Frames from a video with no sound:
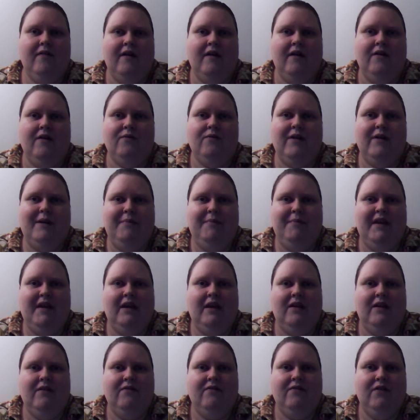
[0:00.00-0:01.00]
a
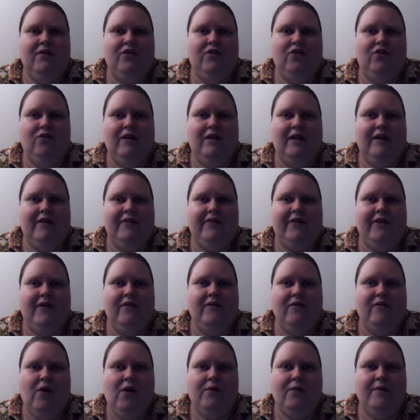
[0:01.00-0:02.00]
repeat of the shootings that
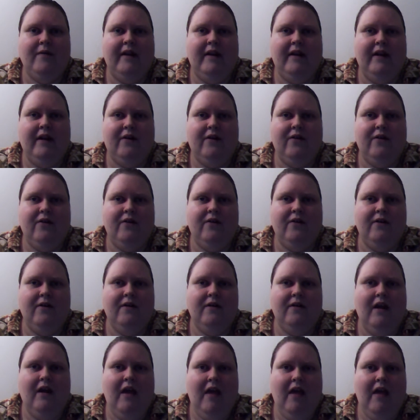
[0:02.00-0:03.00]
have already
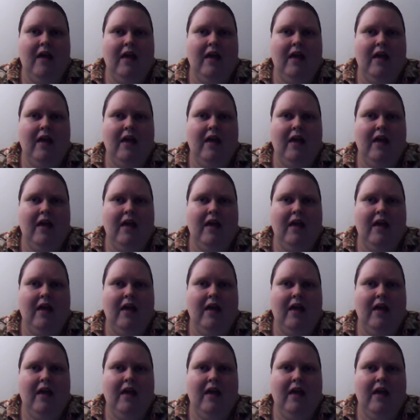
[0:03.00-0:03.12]
occurred.